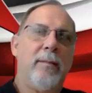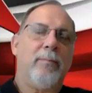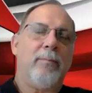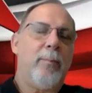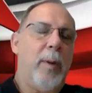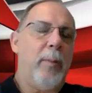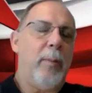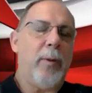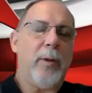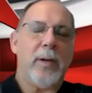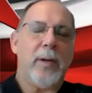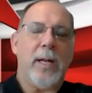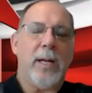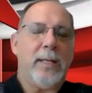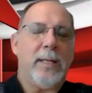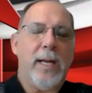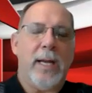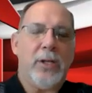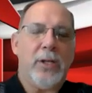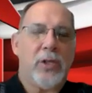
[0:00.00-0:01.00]
people are going
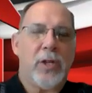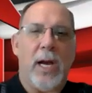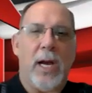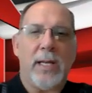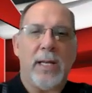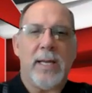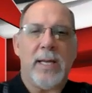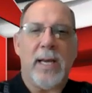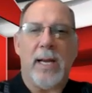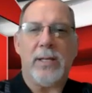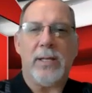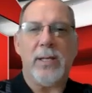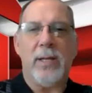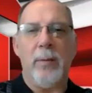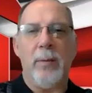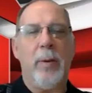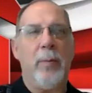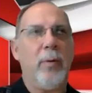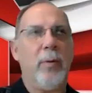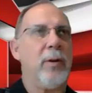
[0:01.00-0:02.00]
to take shots at you,
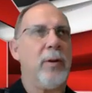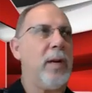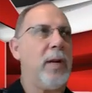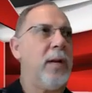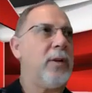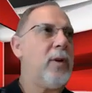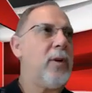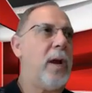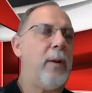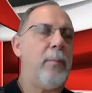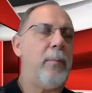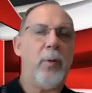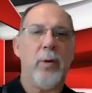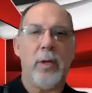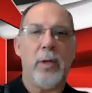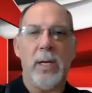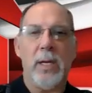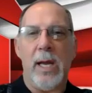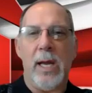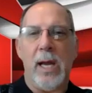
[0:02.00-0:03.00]
people are going to try and pull
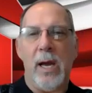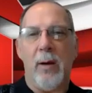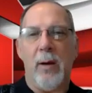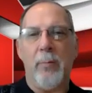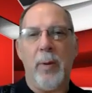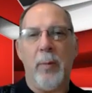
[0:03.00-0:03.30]
you down,